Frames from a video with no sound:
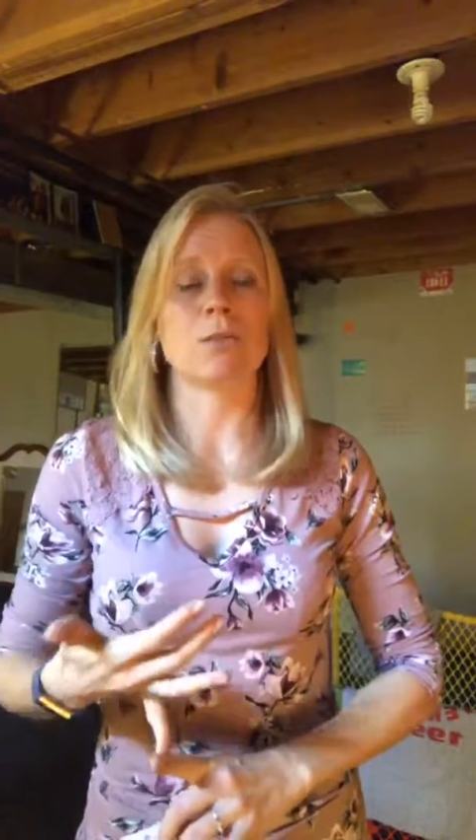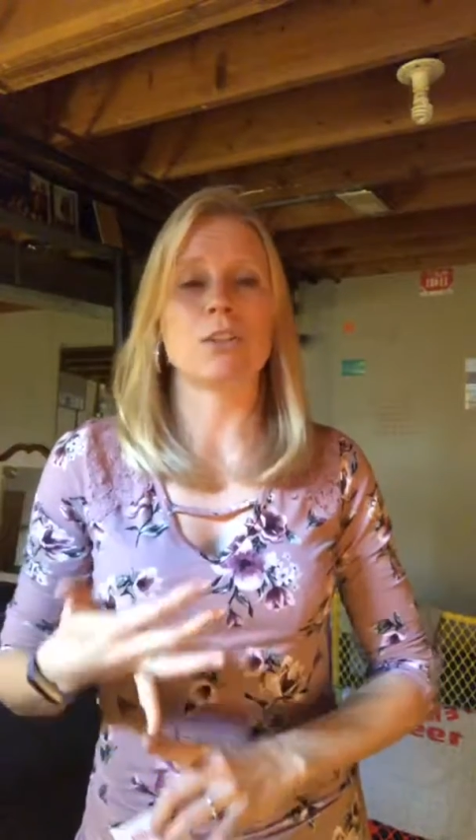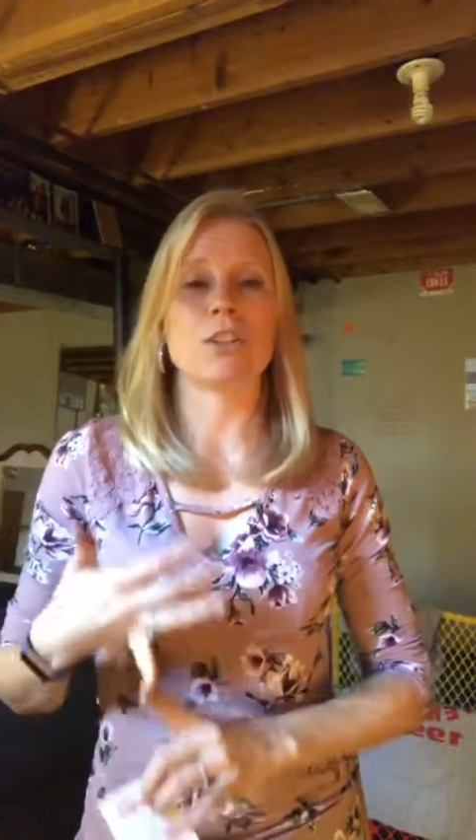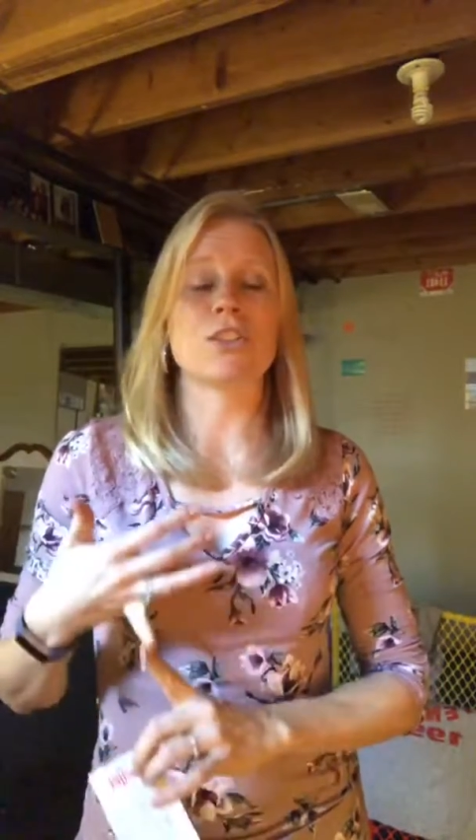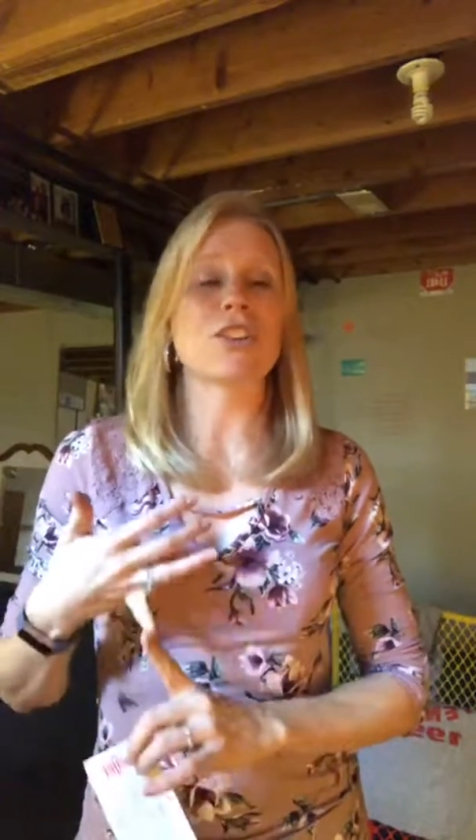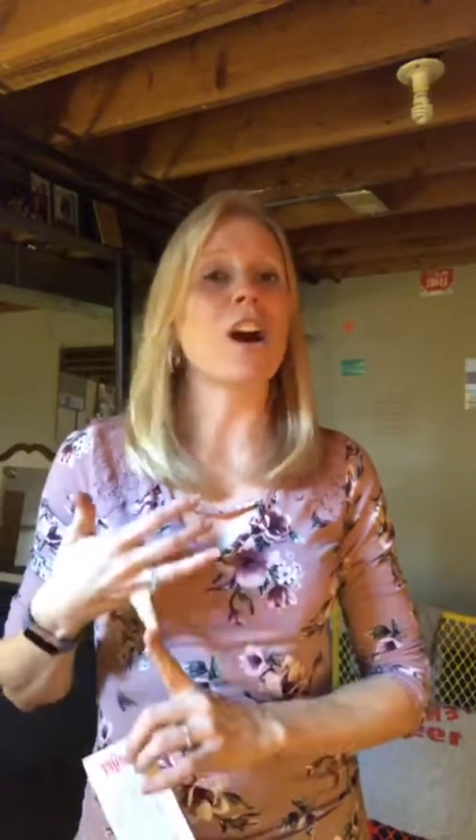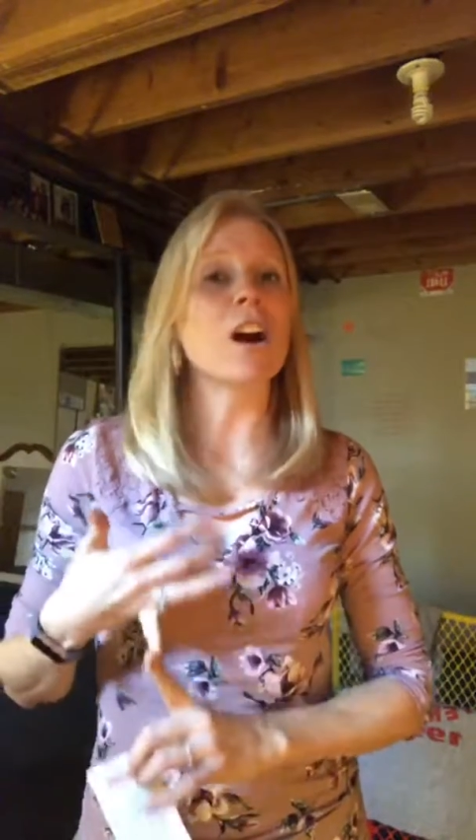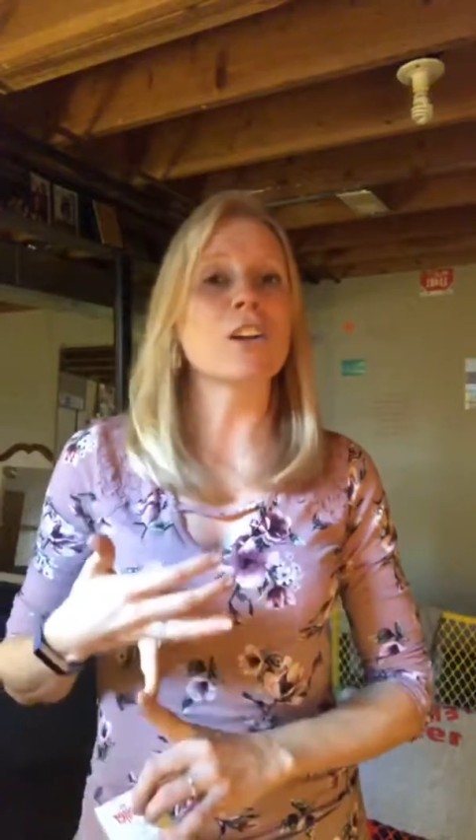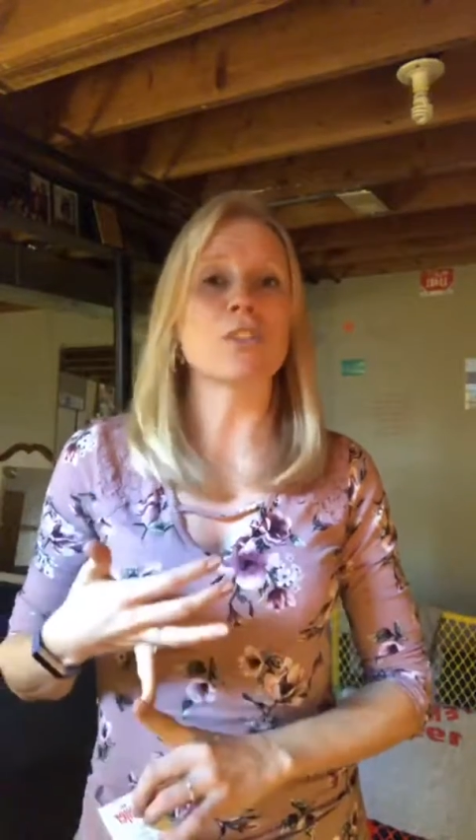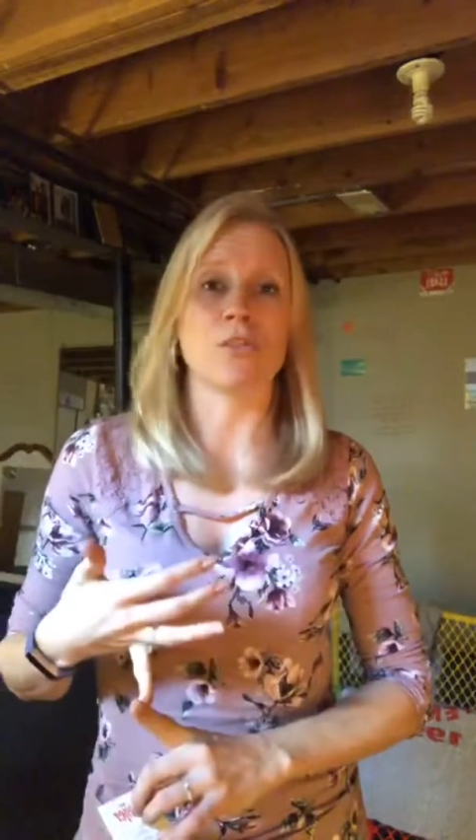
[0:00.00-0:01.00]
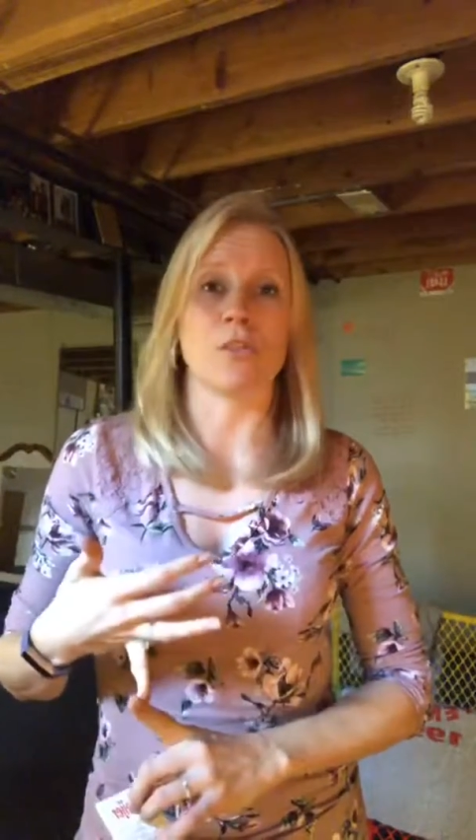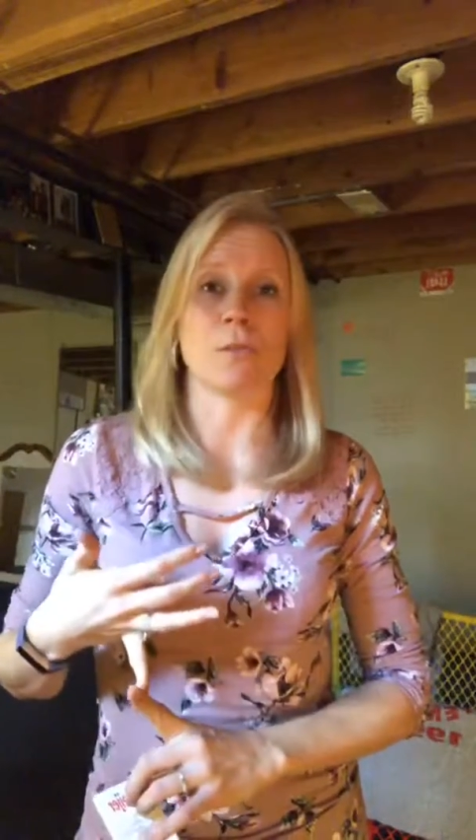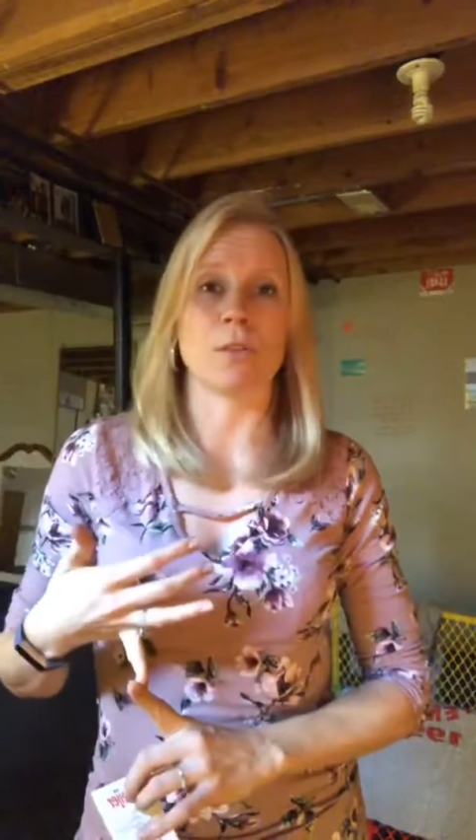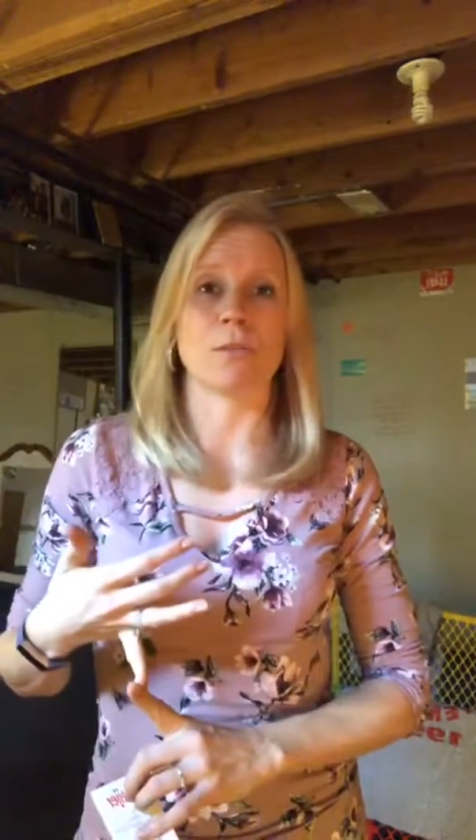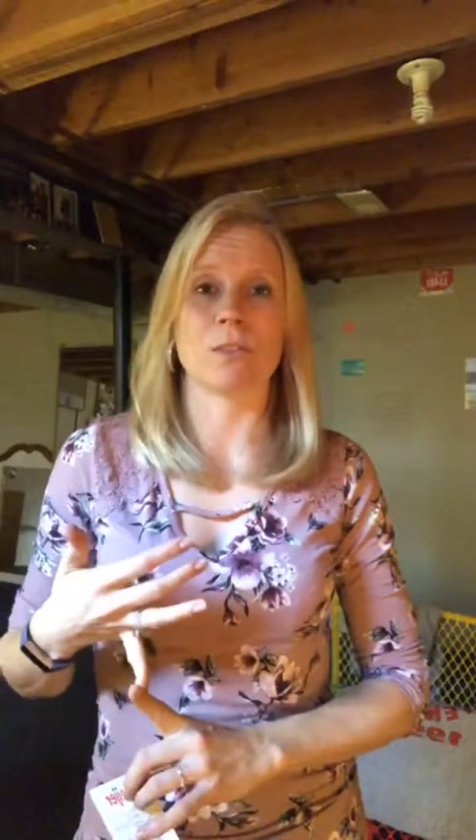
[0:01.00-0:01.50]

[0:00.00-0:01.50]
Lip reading: which is your hunger hormone.